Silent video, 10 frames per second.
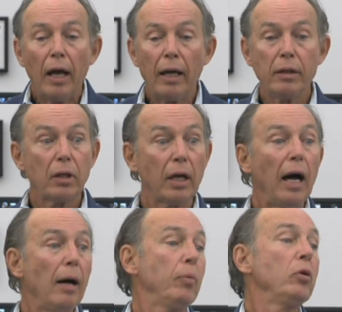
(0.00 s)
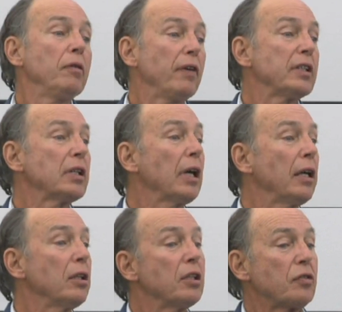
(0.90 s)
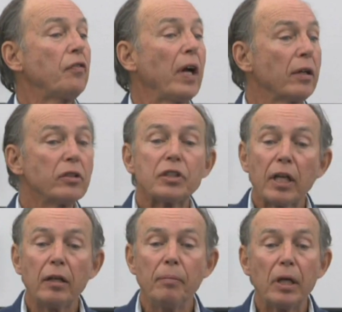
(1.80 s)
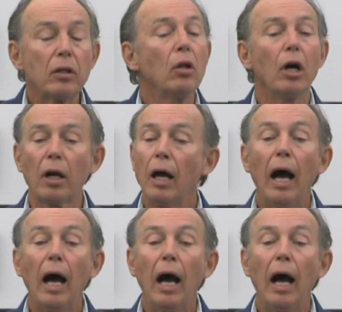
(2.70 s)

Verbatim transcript: and the cop who investigated this fatal said to me, Look,